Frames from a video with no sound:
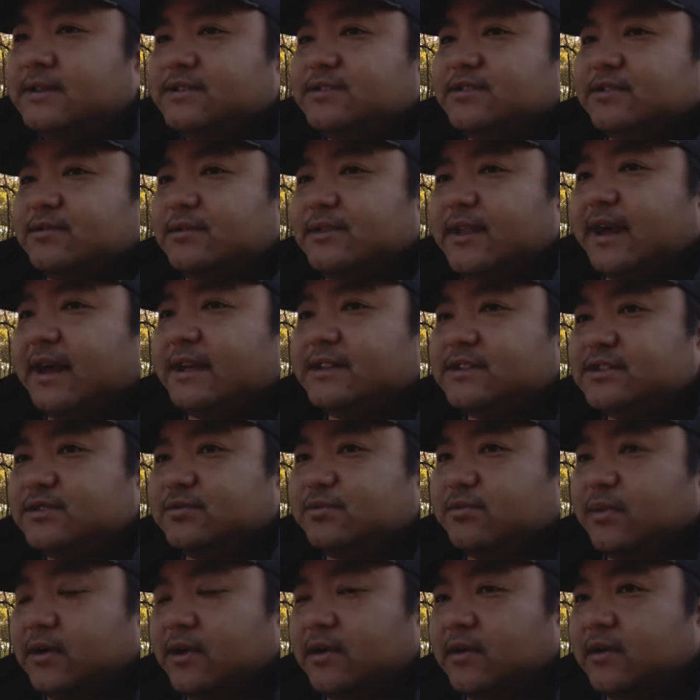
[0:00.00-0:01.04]
So
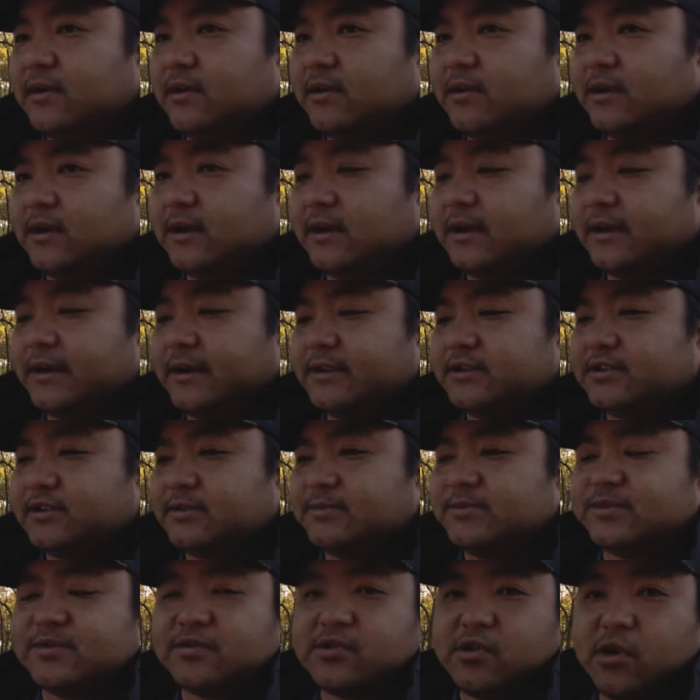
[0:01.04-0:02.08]
that's where, in
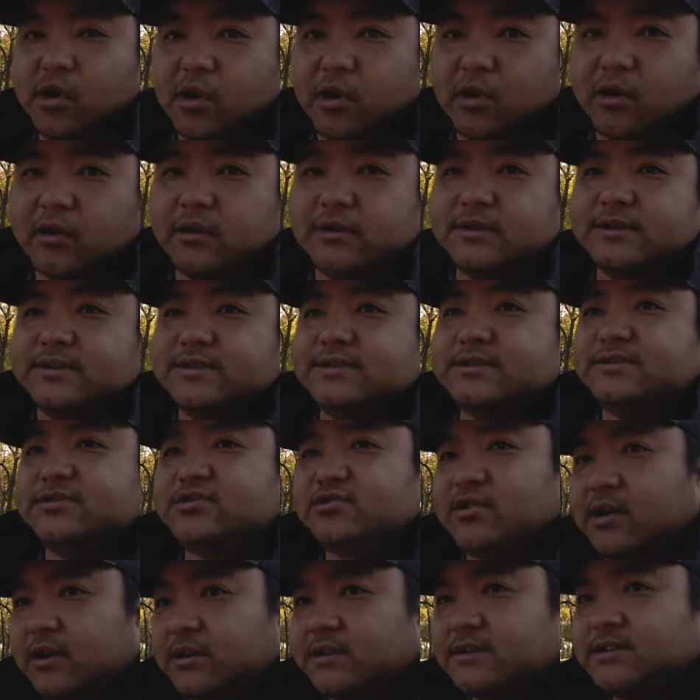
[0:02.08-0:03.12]
terms of cars,
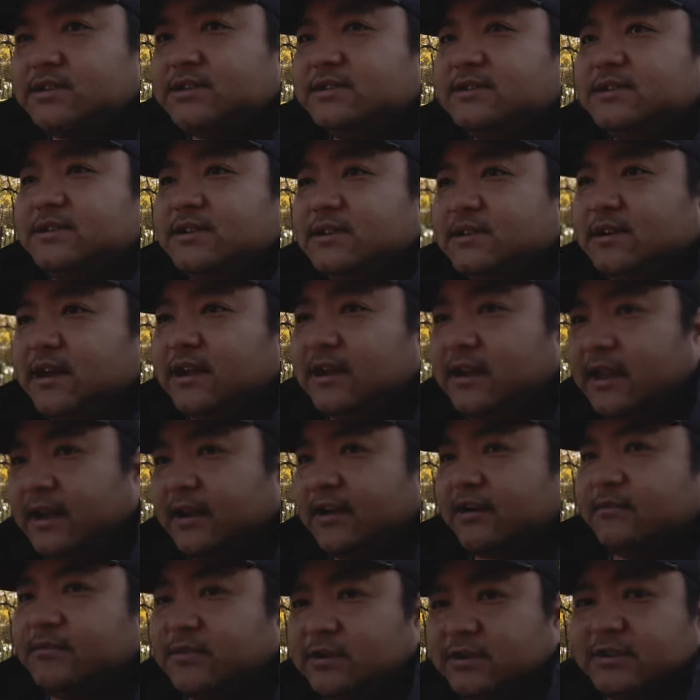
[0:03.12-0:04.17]
trucks, you know, I'd
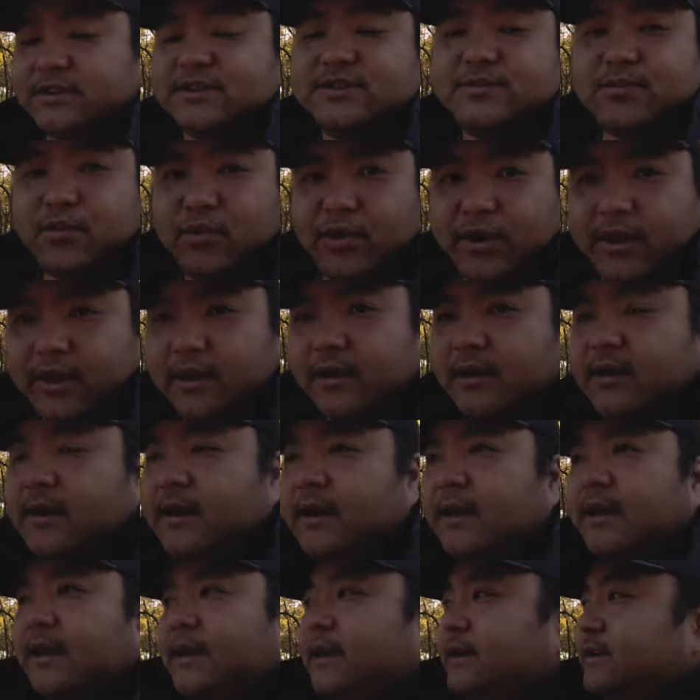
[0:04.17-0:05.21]
like them to look sporty.
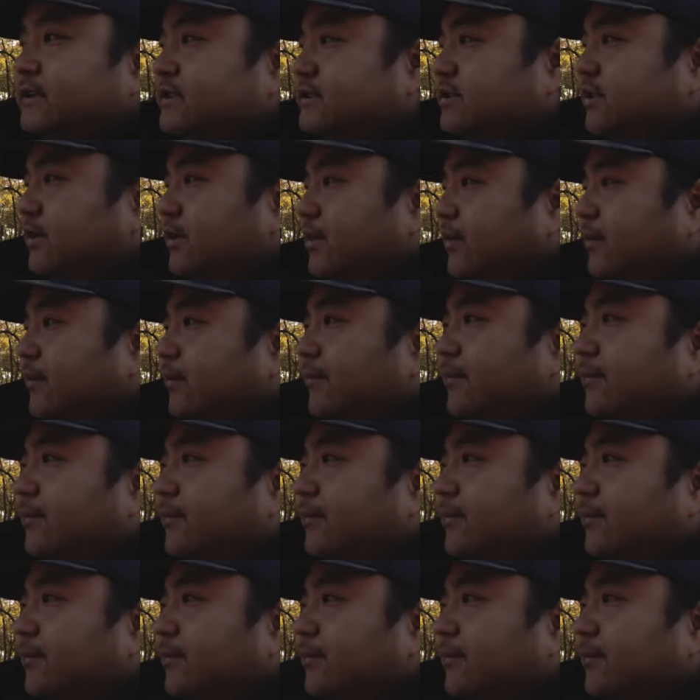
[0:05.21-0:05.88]
So